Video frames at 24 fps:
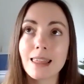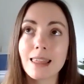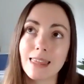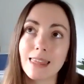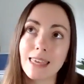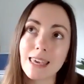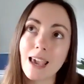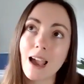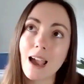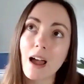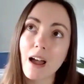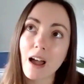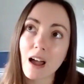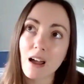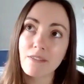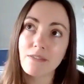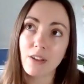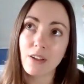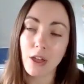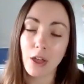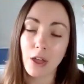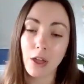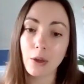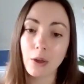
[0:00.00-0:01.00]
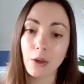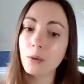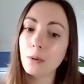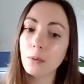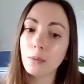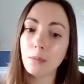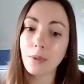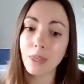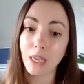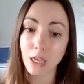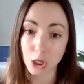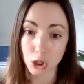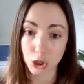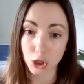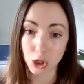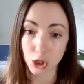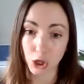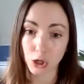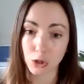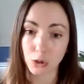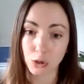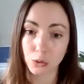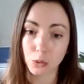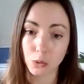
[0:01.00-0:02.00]
The other
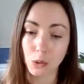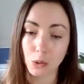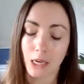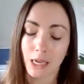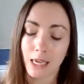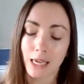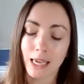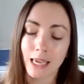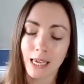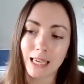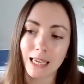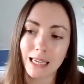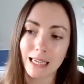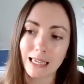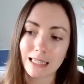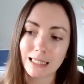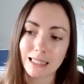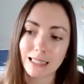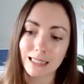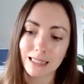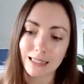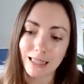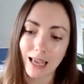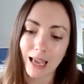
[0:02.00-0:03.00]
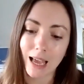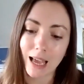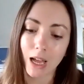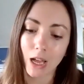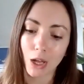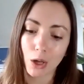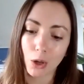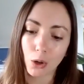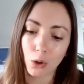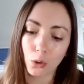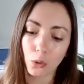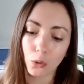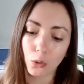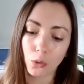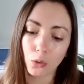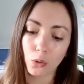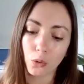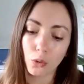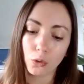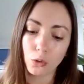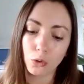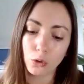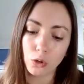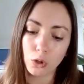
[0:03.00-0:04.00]
issue is that
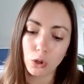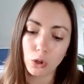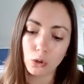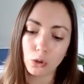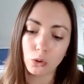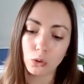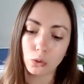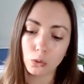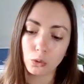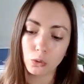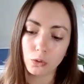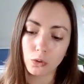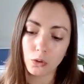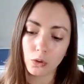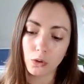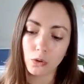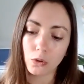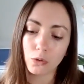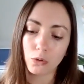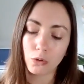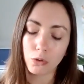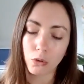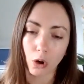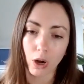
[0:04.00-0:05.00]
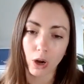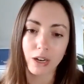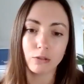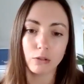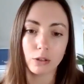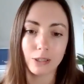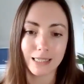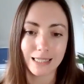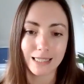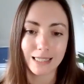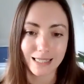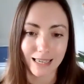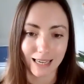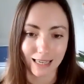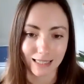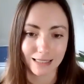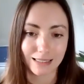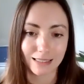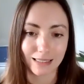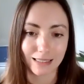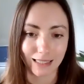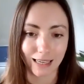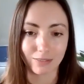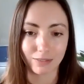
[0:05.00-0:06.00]
your thyroid
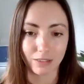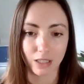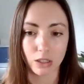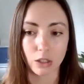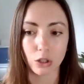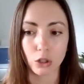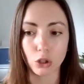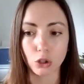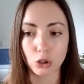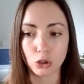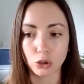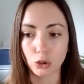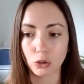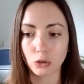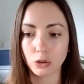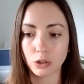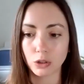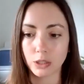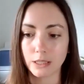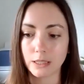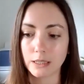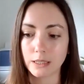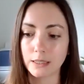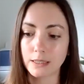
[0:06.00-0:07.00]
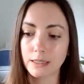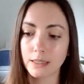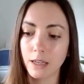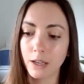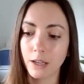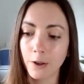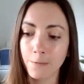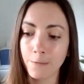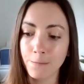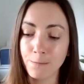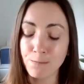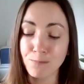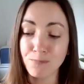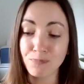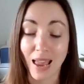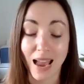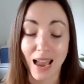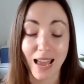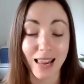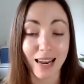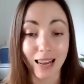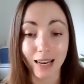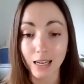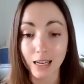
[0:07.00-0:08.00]
test that you have done at the doctor's
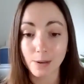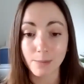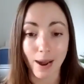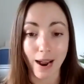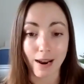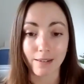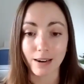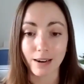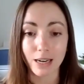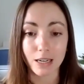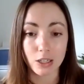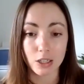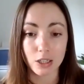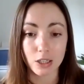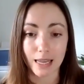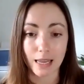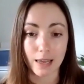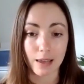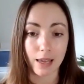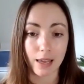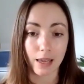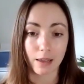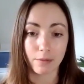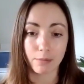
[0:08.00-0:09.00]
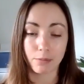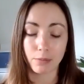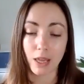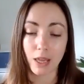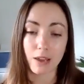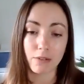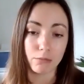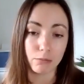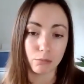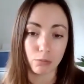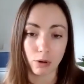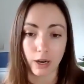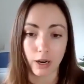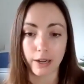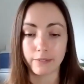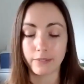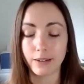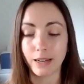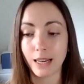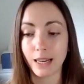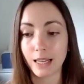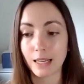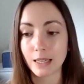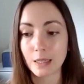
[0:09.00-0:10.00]
and anywhere actually, even
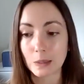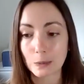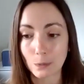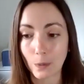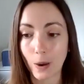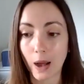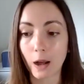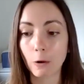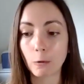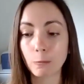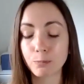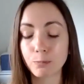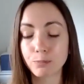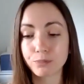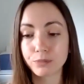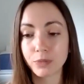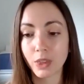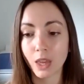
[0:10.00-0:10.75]
privately as well,